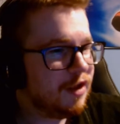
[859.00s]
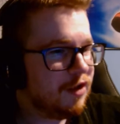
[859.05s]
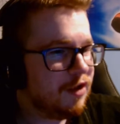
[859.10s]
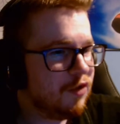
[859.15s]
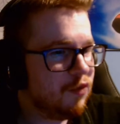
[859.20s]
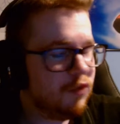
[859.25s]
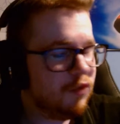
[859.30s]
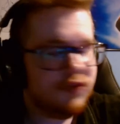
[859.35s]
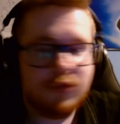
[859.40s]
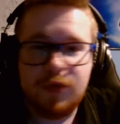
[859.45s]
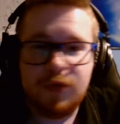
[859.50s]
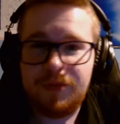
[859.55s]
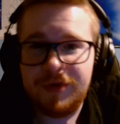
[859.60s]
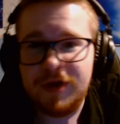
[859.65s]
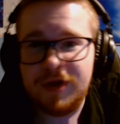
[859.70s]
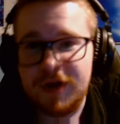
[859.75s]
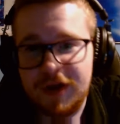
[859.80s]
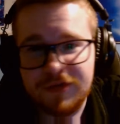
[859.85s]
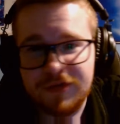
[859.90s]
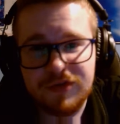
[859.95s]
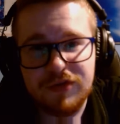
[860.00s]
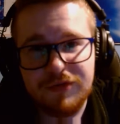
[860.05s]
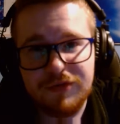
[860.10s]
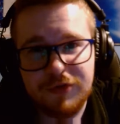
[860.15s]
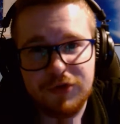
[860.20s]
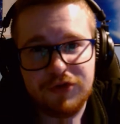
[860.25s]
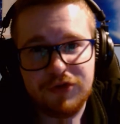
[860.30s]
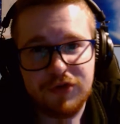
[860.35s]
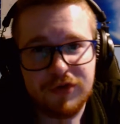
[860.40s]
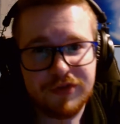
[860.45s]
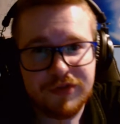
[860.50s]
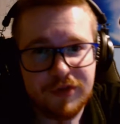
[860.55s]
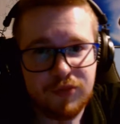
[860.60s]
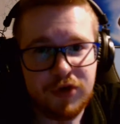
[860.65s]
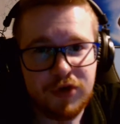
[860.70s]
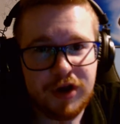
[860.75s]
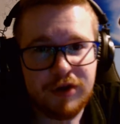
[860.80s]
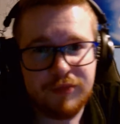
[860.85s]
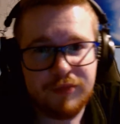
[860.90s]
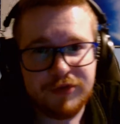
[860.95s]
which will be announced in the future at some
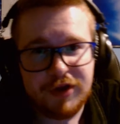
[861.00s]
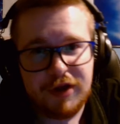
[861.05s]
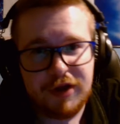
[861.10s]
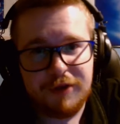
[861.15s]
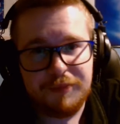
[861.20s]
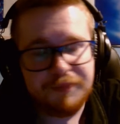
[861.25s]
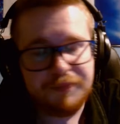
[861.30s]
random time.